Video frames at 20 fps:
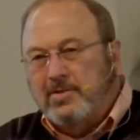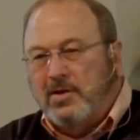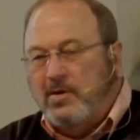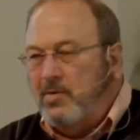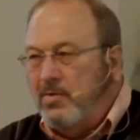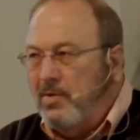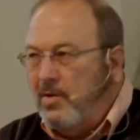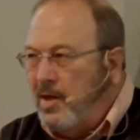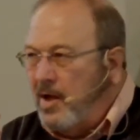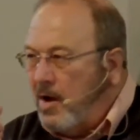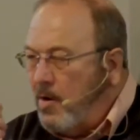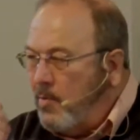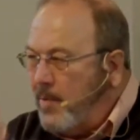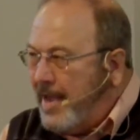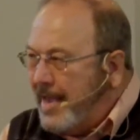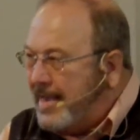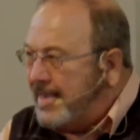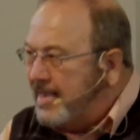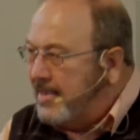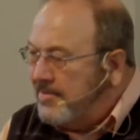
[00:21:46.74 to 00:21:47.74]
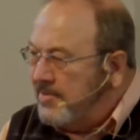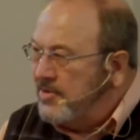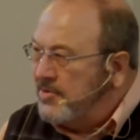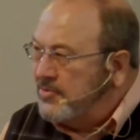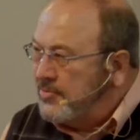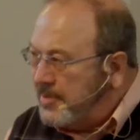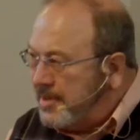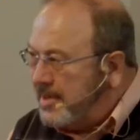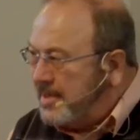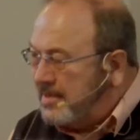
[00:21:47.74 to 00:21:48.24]
So awaken the
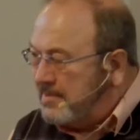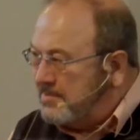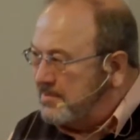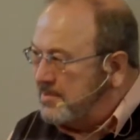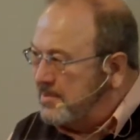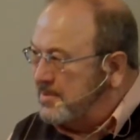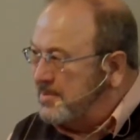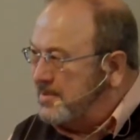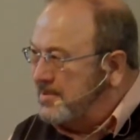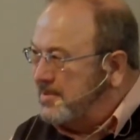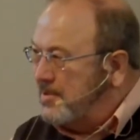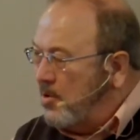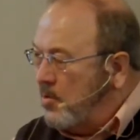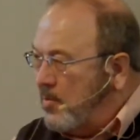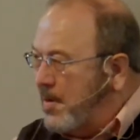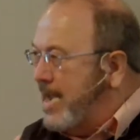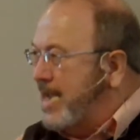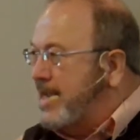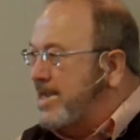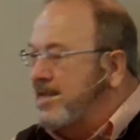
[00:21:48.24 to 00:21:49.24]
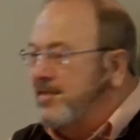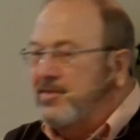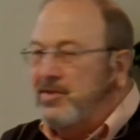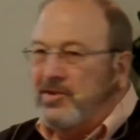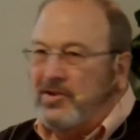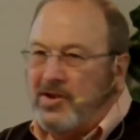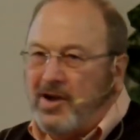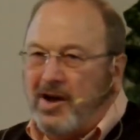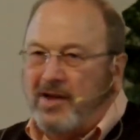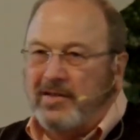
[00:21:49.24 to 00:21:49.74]
dreams, awaken
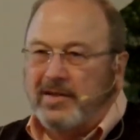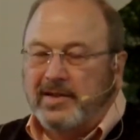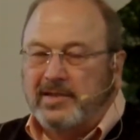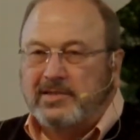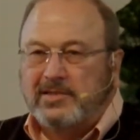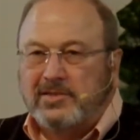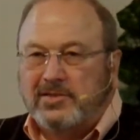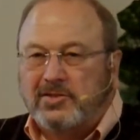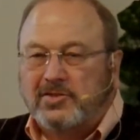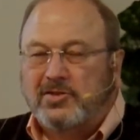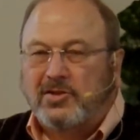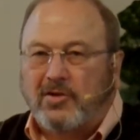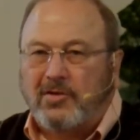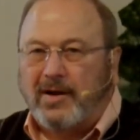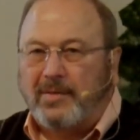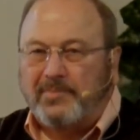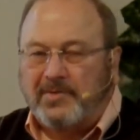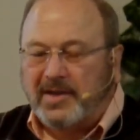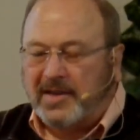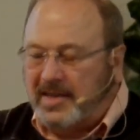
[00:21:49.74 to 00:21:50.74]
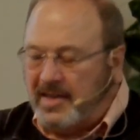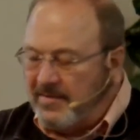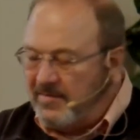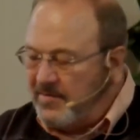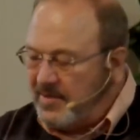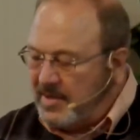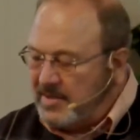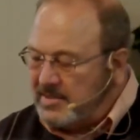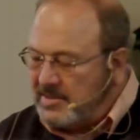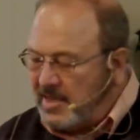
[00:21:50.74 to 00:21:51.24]
the knowledge, stir up the
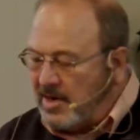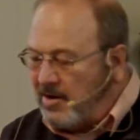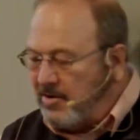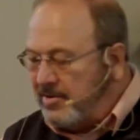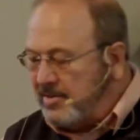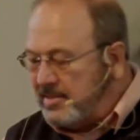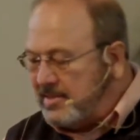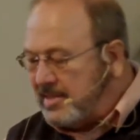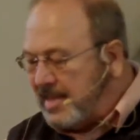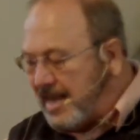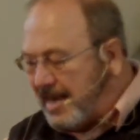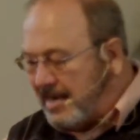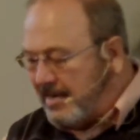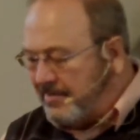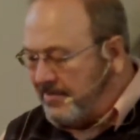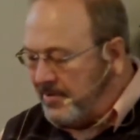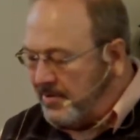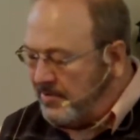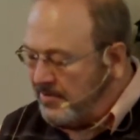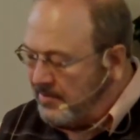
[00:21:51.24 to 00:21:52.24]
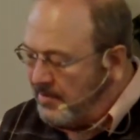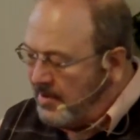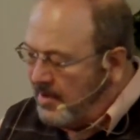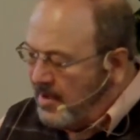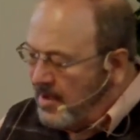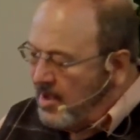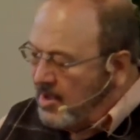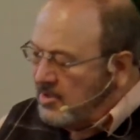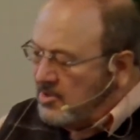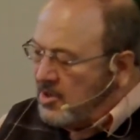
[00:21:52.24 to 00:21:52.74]
giftings that are inside of you.
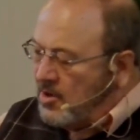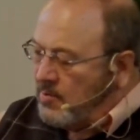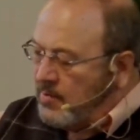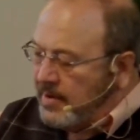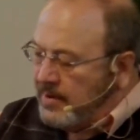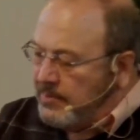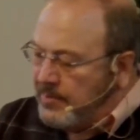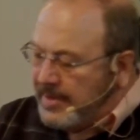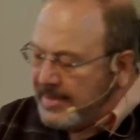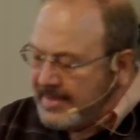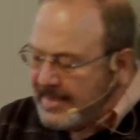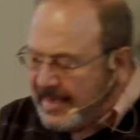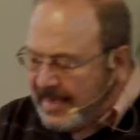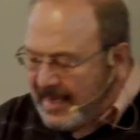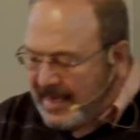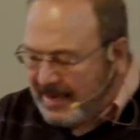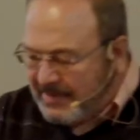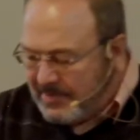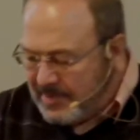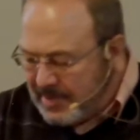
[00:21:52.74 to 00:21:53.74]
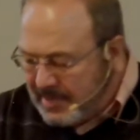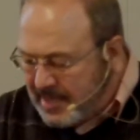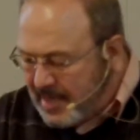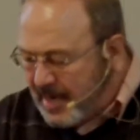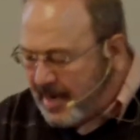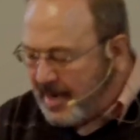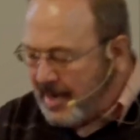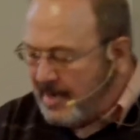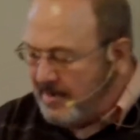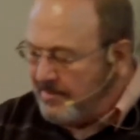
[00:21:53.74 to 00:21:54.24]
So we redeem the
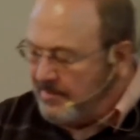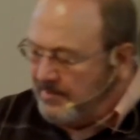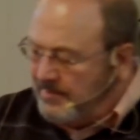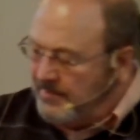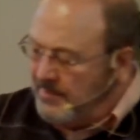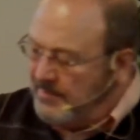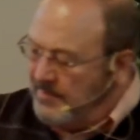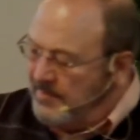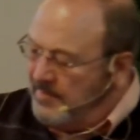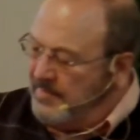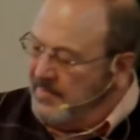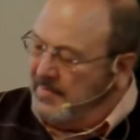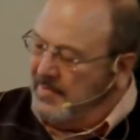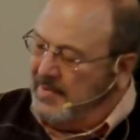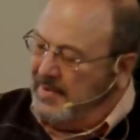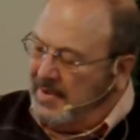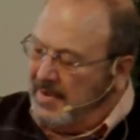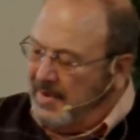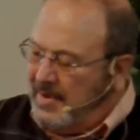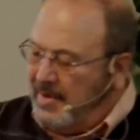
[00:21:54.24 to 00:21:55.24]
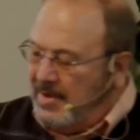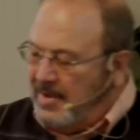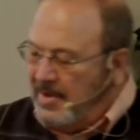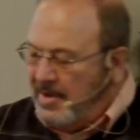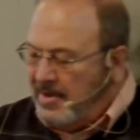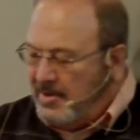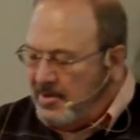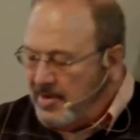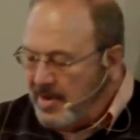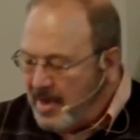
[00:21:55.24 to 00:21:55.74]
time
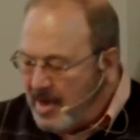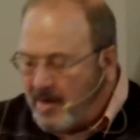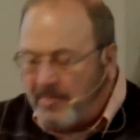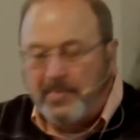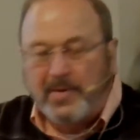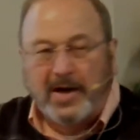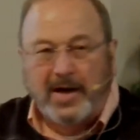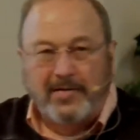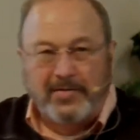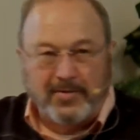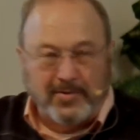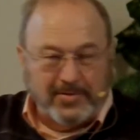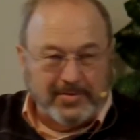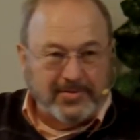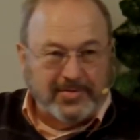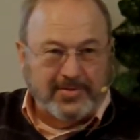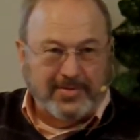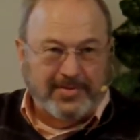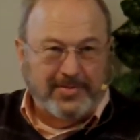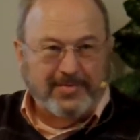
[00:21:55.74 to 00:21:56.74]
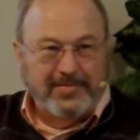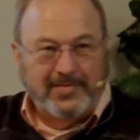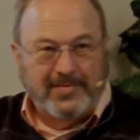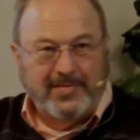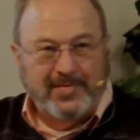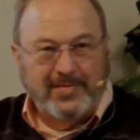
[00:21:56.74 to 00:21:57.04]
to help others.